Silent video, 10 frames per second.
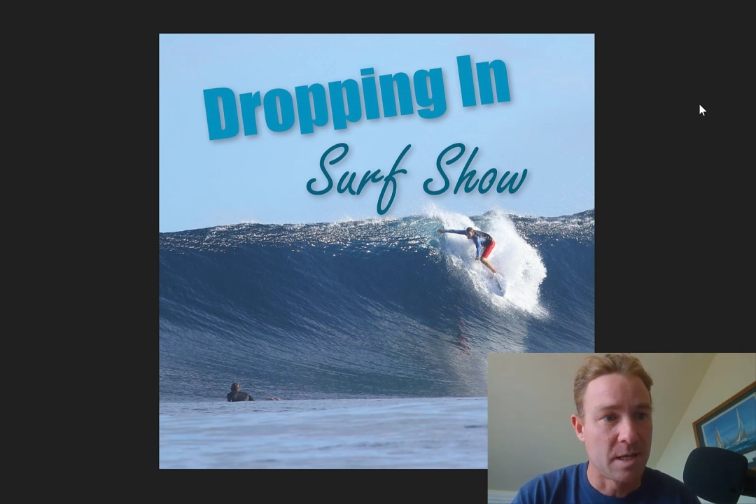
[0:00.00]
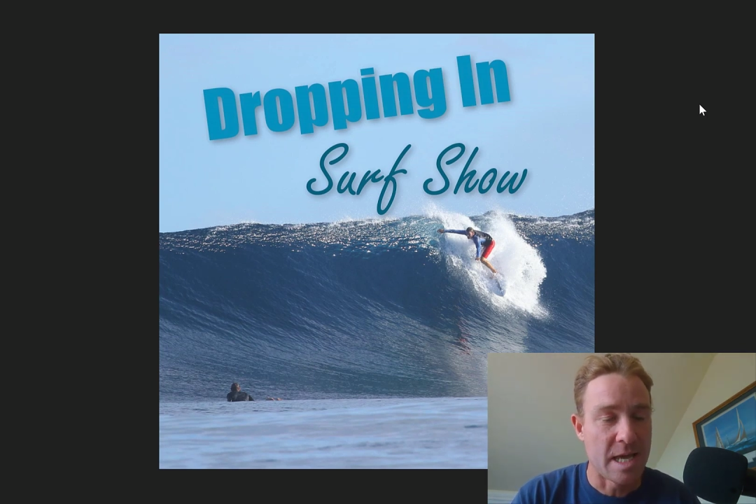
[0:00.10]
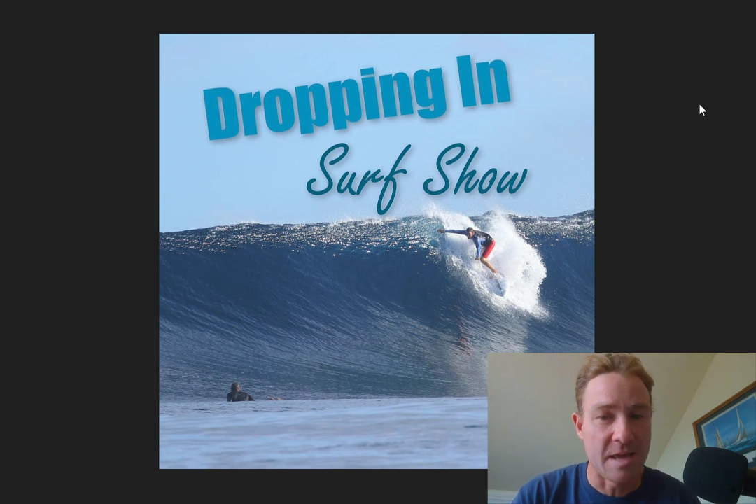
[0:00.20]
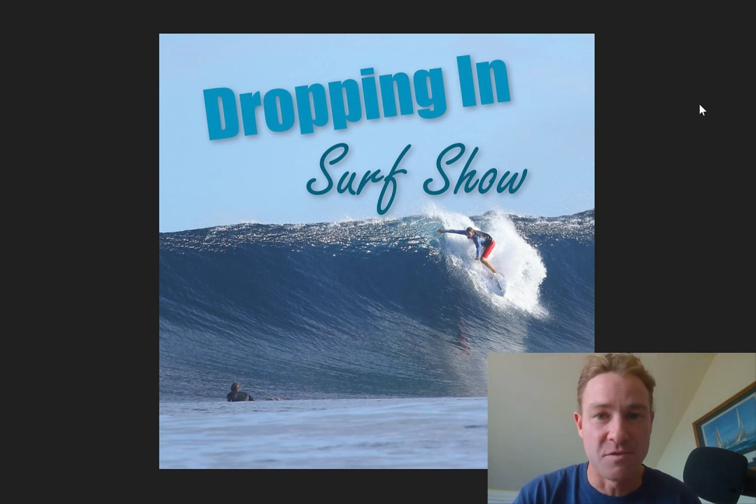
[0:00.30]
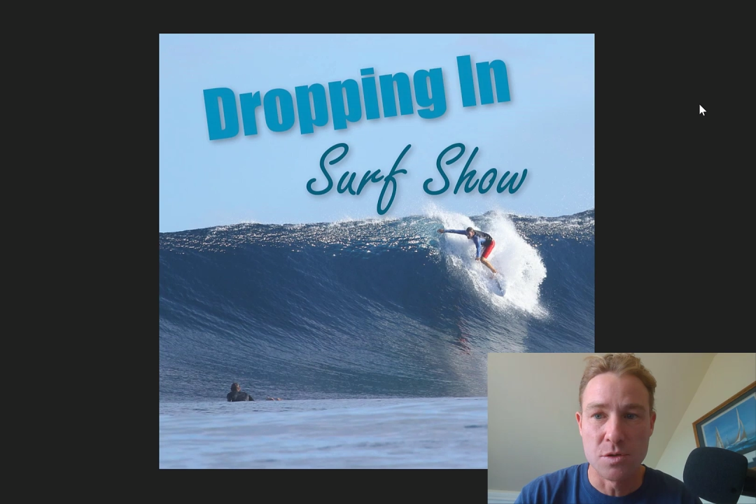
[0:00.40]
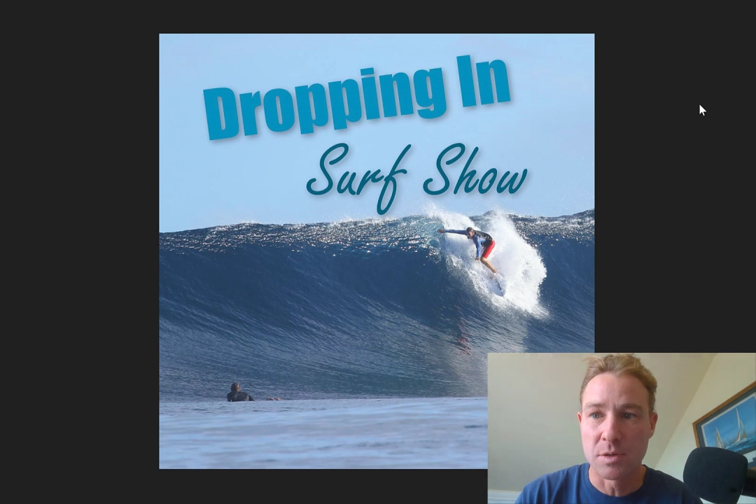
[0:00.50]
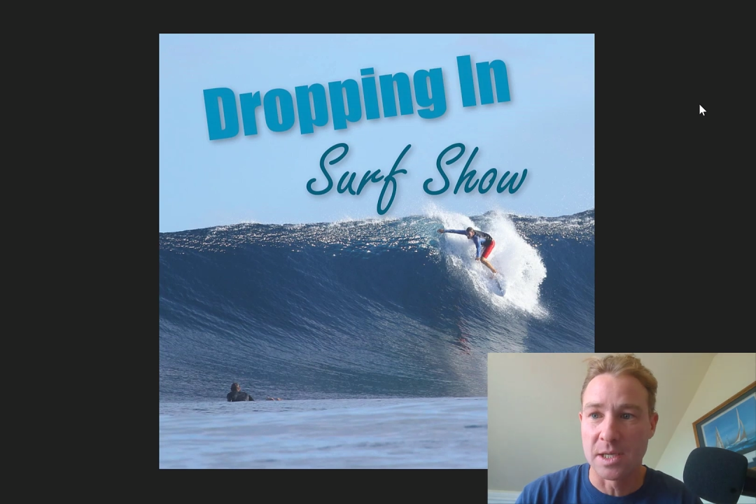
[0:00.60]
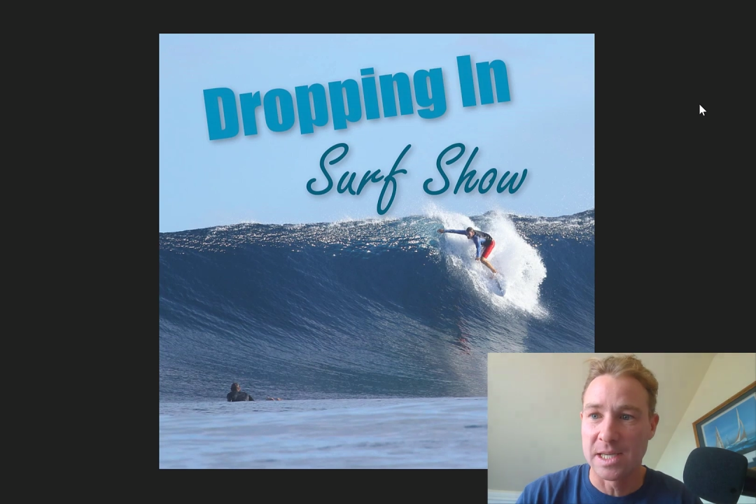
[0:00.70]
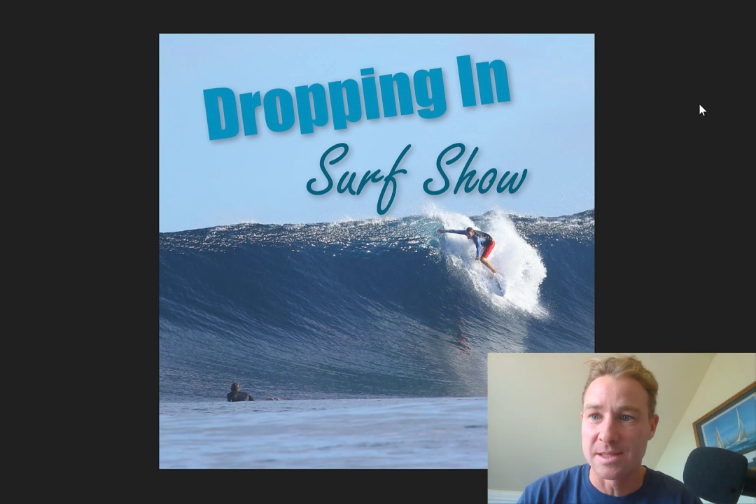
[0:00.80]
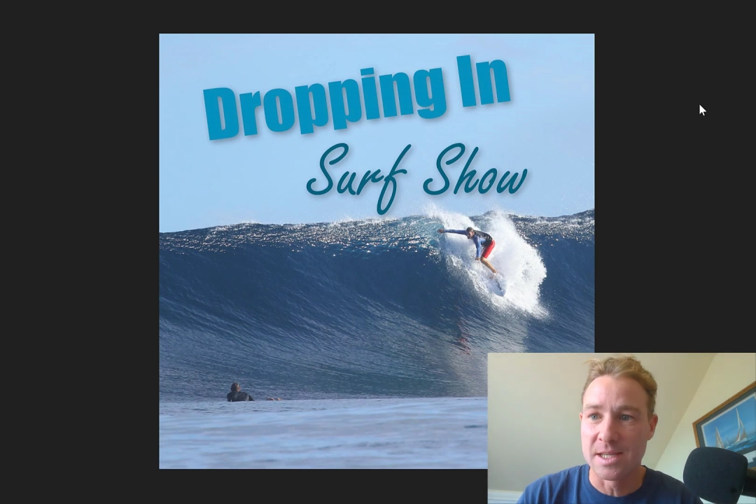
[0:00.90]
if you can
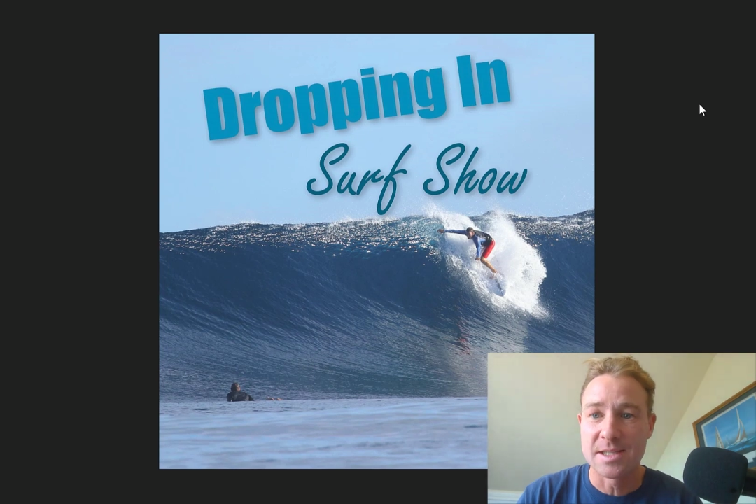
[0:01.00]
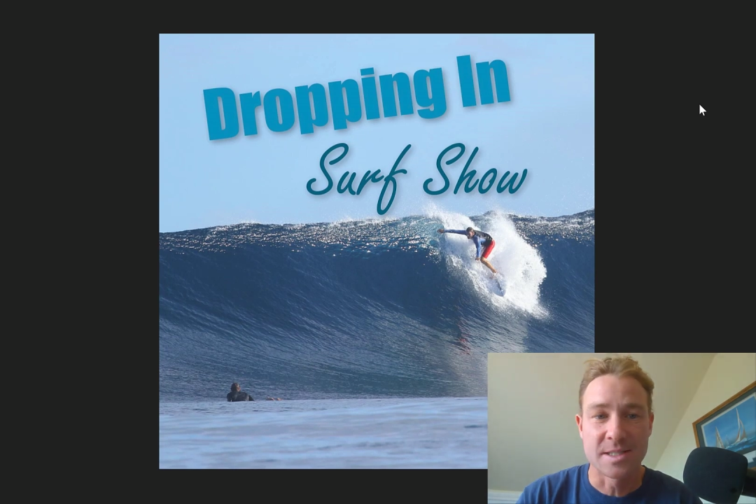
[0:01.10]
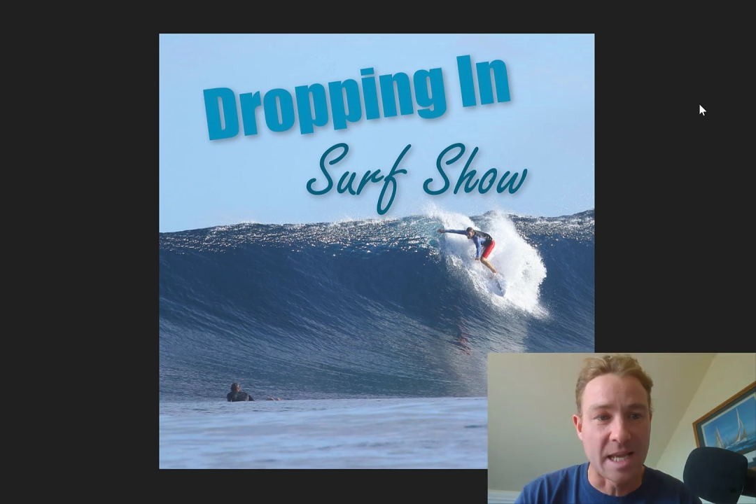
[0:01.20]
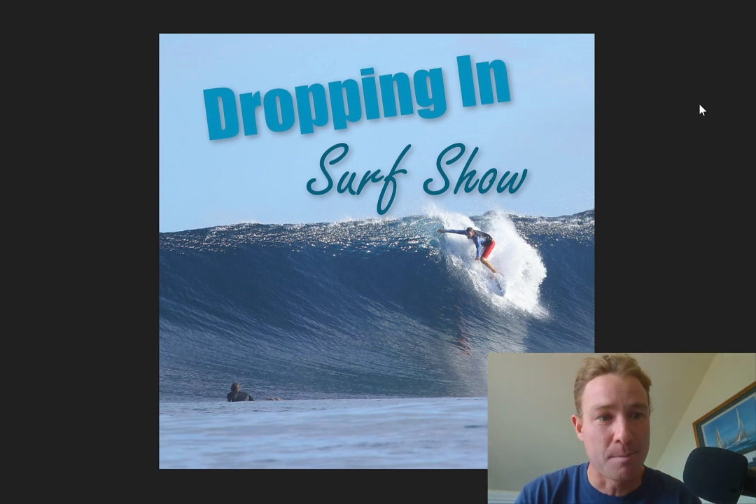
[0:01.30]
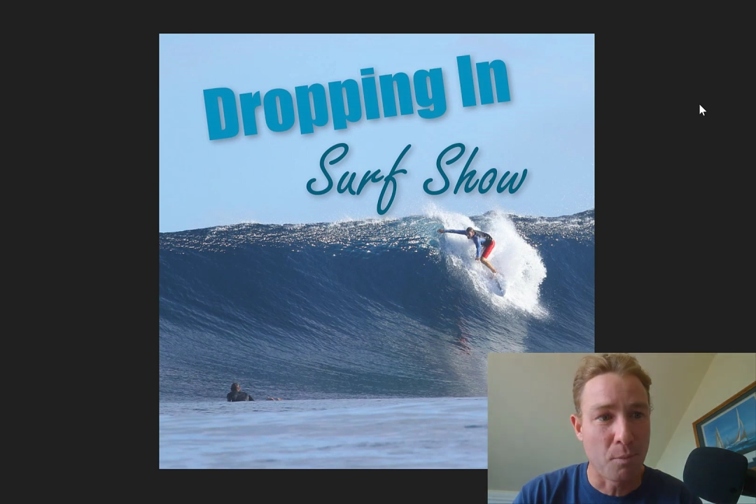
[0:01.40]
get this same